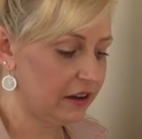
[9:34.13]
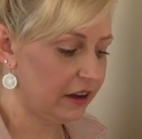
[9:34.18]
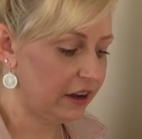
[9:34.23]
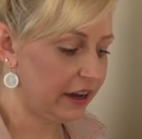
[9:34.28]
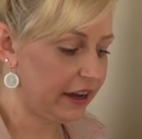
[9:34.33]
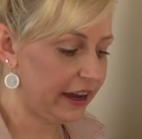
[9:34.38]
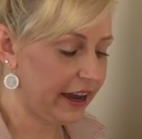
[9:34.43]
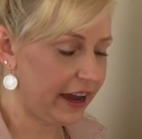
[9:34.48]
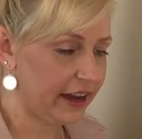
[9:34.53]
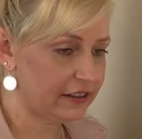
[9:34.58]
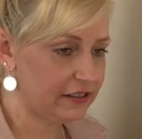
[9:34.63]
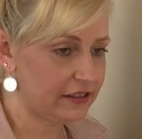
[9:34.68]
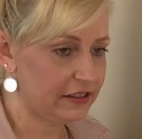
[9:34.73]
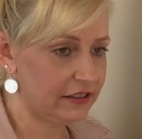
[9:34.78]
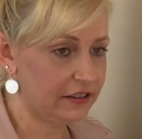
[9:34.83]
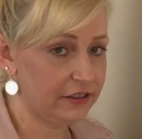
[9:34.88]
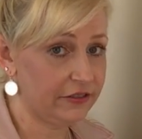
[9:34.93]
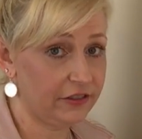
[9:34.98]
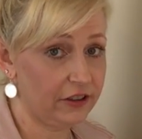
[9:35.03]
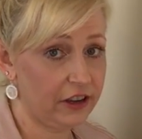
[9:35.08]
I asked
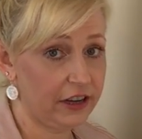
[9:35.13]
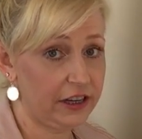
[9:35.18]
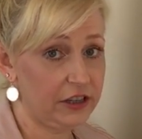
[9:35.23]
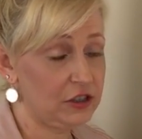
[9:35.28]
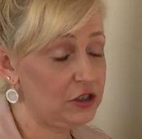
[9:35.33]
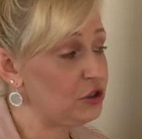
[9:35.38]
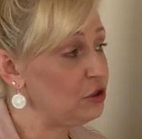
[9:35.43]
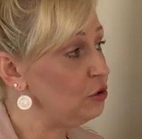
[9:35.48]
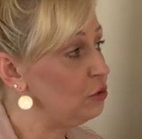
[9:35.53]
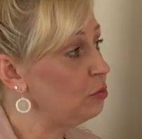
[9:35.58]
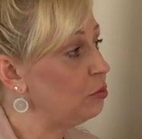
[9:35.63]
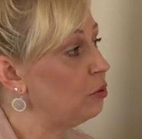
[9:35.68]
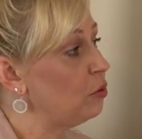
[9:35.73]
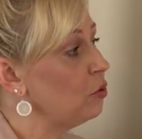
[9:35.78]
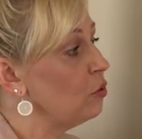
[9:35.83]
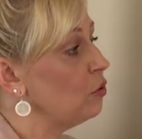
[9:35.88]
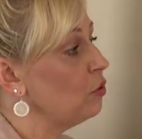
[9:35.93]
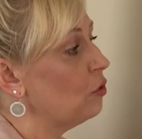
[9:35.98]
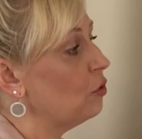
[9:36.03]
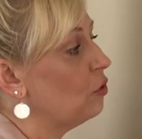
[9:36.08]
the divine to
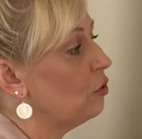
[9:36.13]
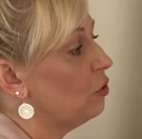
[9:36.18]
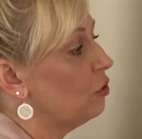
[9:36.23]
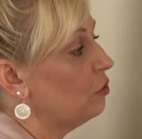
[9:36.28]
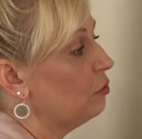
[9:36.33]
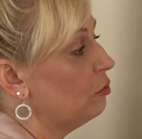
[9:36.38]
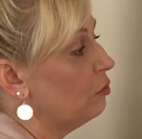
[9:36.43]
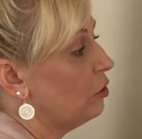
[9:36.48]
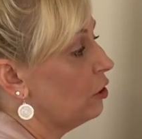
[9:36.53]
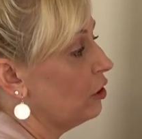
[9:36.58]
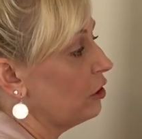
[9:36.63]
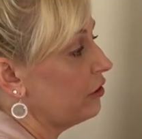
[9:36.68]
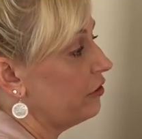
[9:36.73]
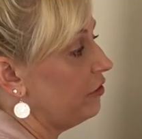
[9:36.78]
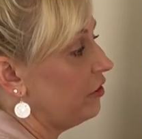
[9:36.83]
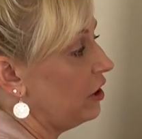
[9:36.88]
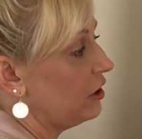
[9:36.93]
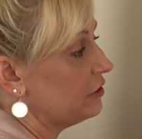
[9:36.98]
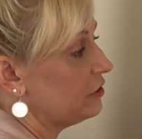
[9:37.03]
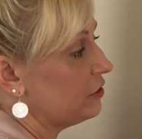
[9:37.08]
pull Mark
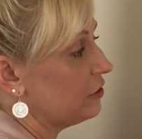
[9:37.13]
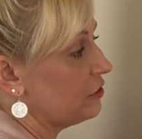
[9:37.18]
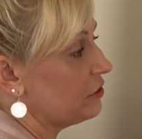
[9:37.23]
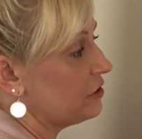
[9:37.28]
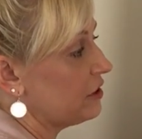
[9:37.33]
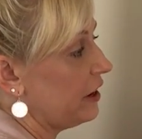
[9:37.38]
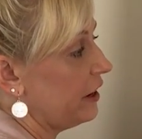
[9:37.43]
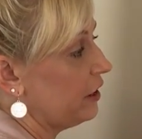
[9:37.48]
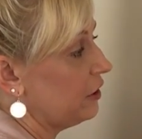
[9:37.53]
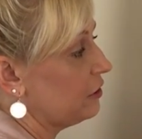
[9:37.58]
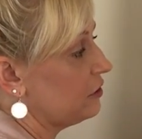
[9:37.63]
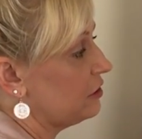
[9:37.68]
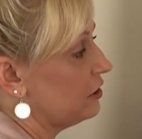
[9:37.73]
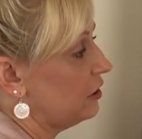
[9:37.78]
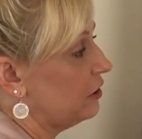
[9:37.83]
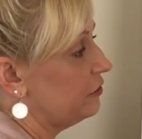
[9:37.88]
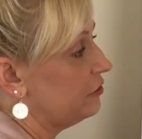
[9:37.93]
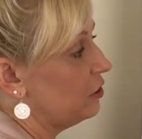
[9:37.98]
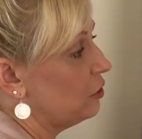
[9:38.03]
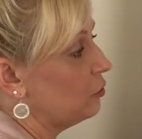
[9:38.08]
Foster's higher
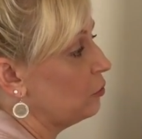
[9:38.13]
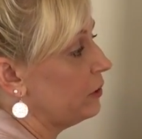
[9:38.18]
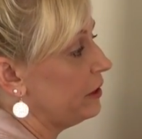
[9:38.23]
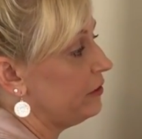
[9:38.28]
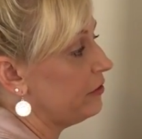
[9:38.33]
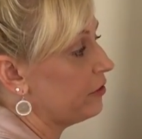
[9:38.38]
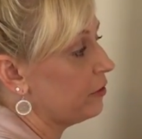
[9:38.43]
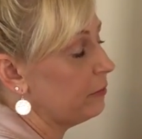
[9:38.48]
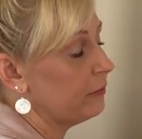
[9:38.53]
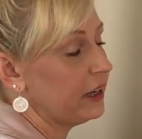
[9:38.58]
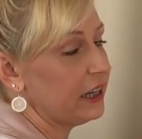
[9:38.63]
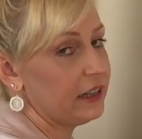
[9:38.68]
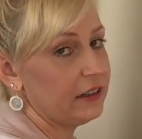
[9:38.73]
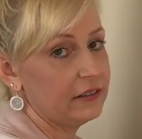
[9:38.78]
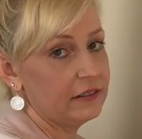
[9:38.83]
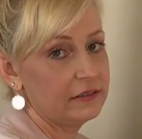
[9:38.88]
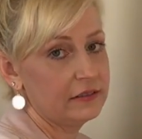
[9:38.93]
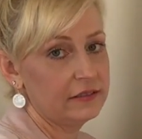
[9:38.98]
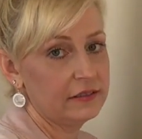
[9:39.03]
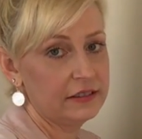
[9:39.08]
self away from me.
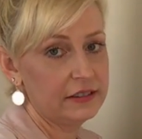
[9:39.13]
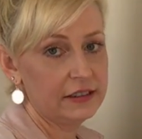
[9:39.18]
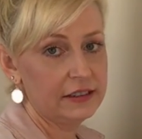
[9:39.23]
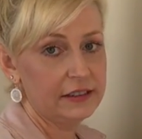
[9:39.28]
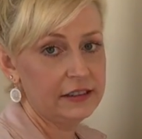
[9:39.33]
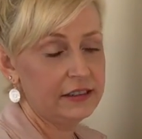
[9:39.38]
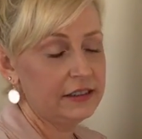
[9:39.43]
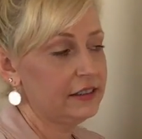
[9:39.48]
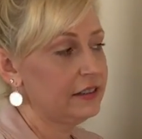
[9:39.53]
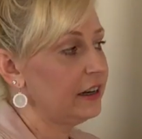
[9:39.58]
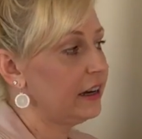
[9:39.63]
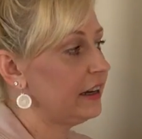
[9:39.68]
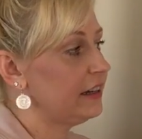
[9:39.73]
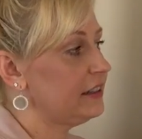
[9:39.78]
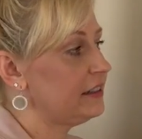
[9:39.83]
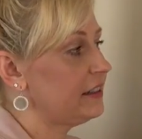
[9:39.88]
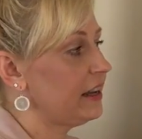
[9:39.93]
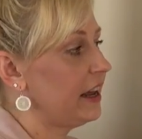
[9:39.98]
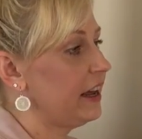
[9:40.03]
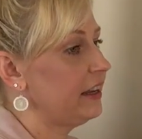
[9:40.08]
I
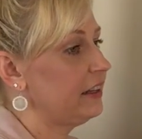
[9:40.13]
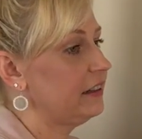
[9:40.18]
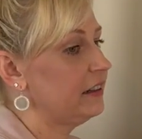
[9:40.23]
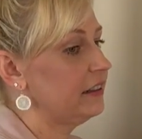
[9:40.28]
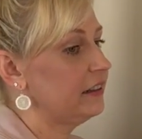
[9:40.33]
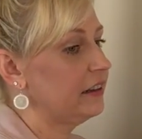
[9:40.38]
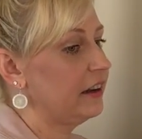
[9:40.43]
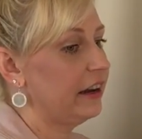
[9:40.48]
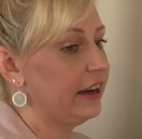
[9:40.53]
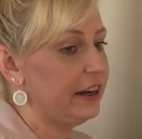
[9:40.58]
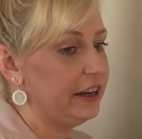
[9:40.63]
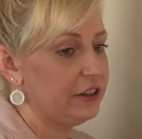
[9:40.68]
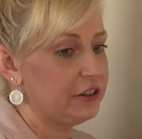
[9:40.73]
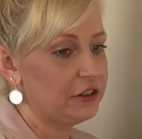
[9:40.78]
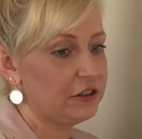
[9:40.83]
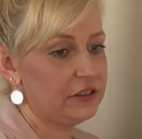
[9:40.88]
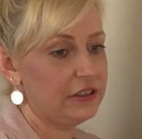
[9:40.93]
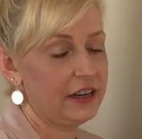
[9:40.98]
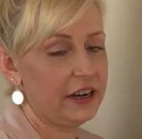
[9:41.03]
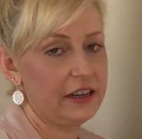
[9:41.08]
said, I
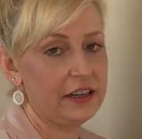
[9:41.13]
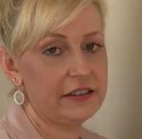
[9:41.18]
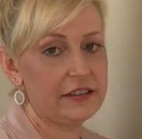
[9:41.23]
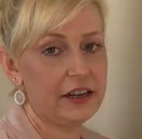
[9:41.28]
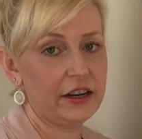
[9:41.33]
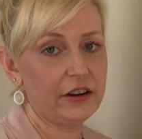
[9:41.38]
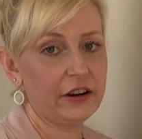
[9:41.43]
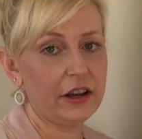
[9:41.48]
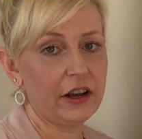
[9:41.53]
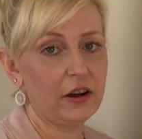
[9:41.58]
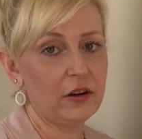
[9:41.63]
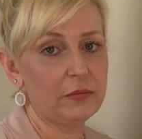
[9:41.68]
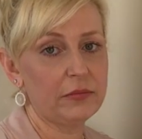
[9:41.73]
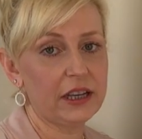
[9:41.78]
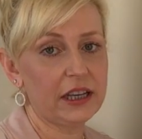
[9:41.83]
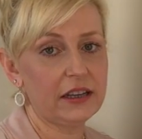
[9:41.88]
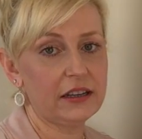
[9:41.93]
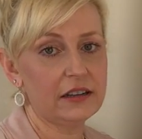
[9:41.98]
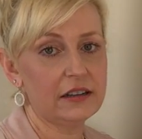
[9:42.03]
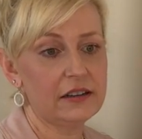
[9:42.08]
understand he's here to help
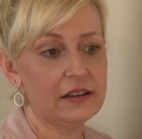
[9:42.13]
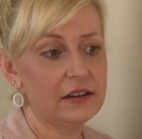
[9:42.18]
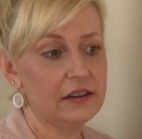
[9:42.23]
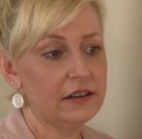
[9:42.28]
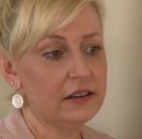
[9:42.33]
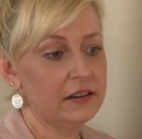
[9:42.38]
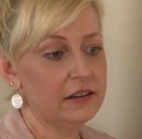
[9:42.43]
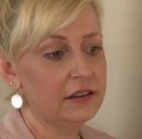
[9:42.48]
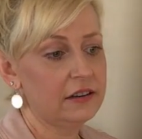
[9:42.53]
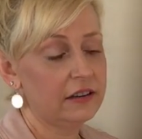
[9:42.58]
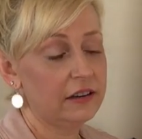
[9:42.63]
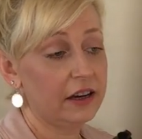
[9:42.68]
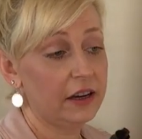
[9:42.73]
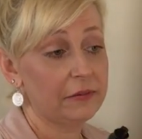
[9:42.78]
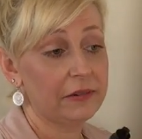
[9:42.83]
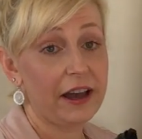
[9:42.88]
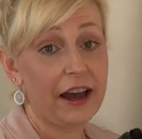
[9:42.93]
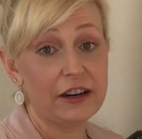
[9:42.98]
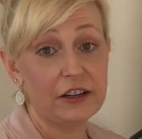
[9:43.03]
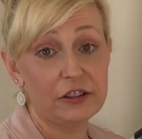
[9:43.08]
me.
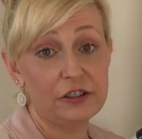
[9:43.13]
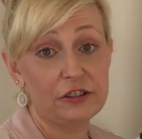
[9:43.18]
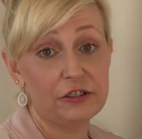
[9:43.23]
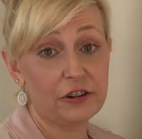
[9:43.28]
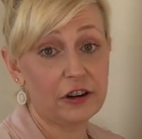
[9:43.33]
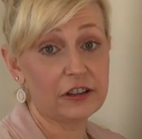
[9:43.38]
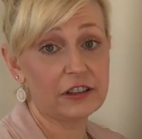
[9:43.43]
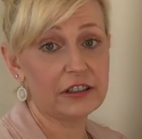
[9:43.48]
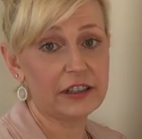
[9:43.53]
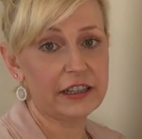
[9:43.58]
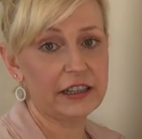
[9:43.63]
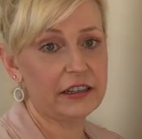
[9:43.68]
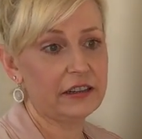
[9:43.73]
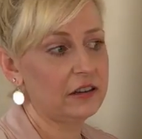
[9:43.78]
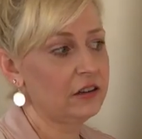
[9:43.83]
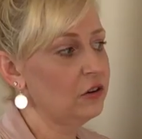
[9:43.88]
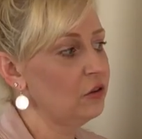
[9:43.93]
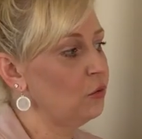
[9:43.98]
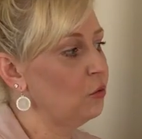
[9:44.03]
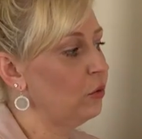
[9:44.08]
I'm kind of
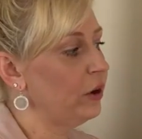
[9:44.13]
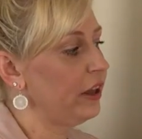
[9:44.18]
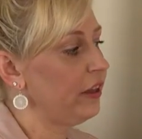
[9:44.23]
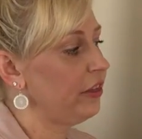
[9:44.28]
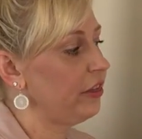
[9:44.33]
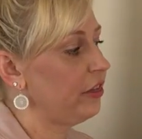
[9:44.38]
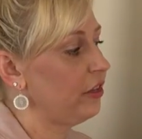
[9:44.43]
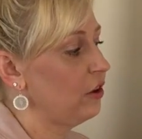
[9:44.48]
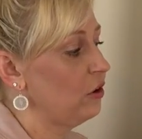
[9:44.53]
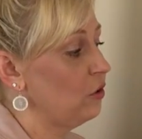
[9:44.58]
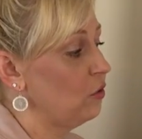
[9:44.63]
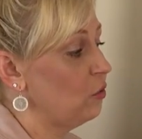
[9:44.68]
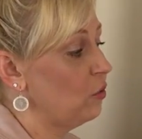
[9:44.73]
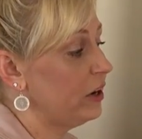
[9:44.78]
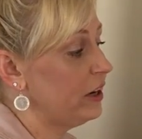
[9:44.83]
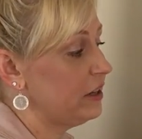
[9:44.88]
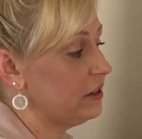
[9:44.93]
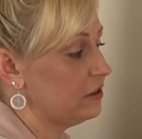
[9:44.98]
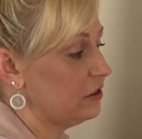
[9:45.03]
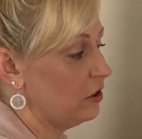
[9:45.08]
struggling with
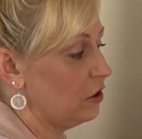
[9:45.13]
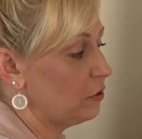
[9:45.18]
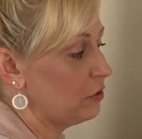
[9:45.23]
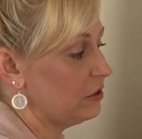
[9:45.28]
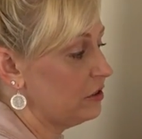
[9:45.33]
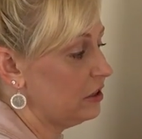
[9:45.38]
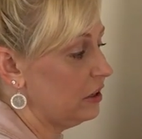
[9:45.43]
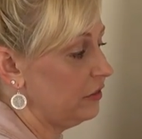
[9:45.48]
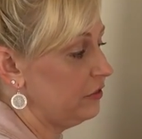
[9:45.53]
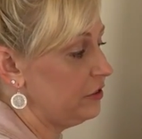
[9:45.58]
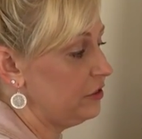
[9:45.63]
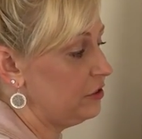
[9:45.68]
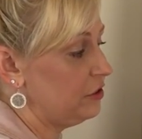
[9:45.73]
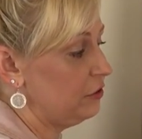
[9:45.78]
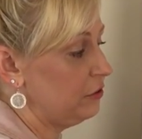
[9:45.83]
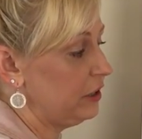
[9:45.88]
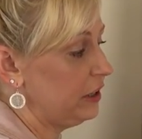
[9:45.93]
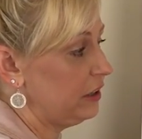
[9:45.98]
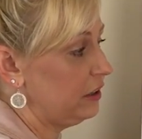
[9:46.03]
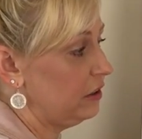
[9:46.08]
what his lower self is
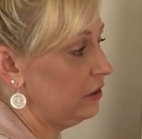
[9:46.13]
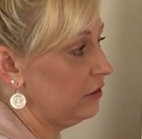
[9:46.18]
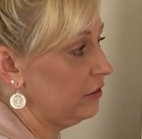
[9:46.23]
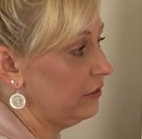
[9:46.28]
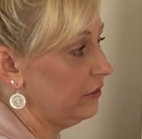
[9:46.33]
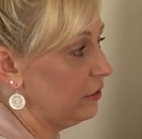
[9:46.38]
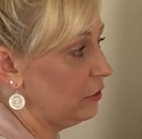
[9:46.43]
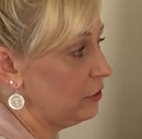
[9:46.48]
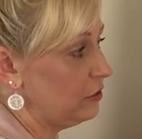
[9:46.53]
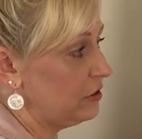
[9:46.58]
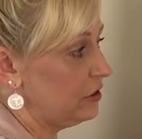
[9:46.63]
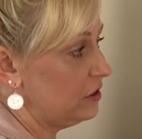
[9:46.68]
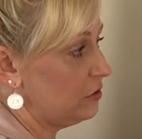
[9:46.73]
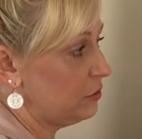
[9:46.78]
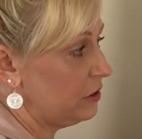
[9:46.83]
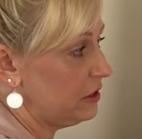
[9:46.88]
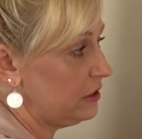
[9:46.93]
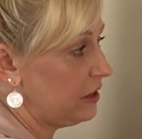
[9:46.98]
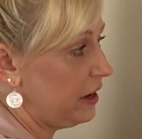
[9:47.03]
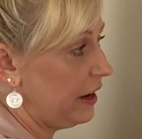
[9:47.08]
doing versus
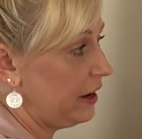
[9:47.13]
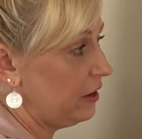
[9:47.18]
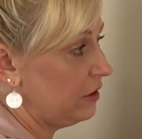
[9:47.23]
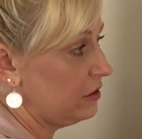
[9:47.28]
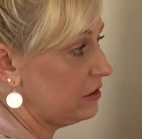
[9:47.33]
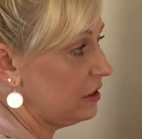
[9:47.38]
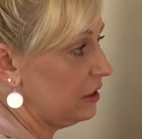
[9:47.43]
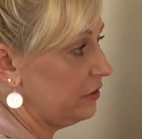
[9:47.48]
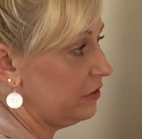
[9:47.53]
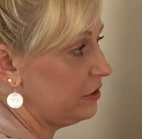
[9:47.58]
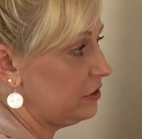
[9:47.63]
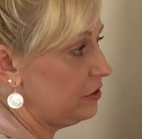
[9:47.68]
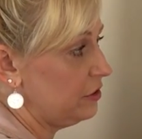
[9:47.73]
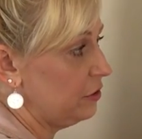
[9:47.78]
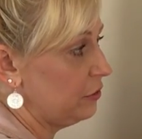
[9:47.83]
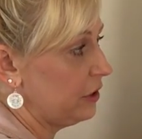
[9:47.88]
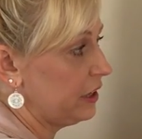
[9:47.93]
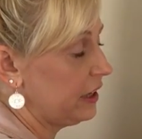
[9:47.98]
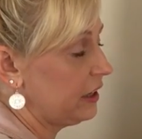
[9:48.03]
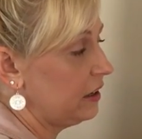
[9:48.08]
what his higher self is
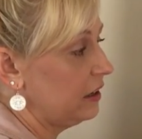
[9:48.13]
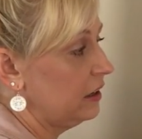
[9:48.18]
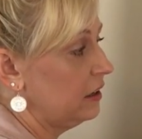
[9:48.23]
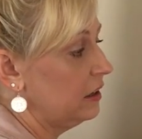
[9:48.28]
doing.